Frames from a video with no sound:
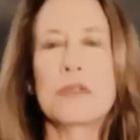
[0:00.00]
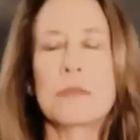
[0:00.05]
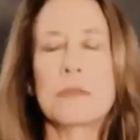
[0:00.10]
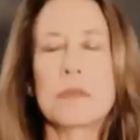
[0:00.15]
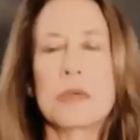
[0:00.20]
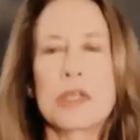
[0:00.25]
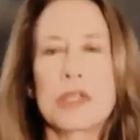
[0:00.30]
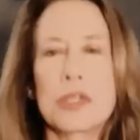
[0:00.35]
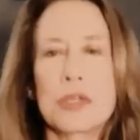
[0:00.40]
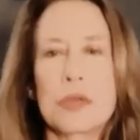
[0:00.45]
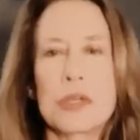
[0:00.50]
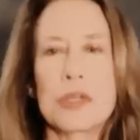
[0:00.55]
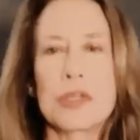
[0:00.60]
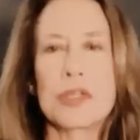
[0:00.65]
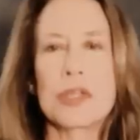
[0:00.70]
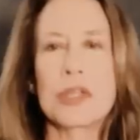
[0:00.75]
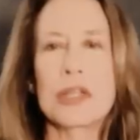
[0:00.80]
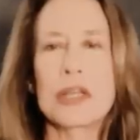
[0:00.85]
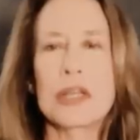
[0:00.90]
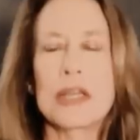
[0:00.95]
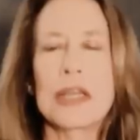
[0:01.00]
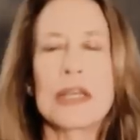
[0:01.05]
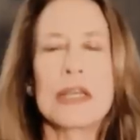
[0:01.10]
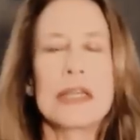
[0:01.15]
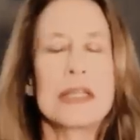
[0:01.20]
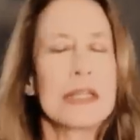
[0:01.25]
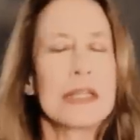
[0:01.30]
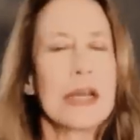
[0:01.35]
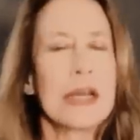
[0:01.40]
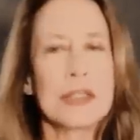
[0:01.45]
driven by short selling.
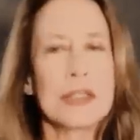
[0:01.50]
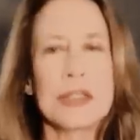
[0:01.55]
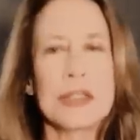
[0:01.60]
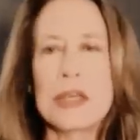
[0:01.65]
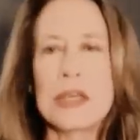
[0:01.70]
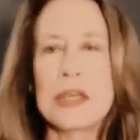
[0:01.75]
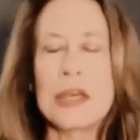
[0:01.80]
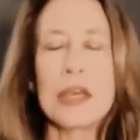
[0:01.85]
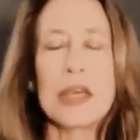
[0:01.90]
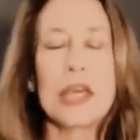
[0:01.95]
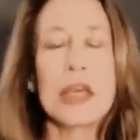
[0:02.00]
It doesn't.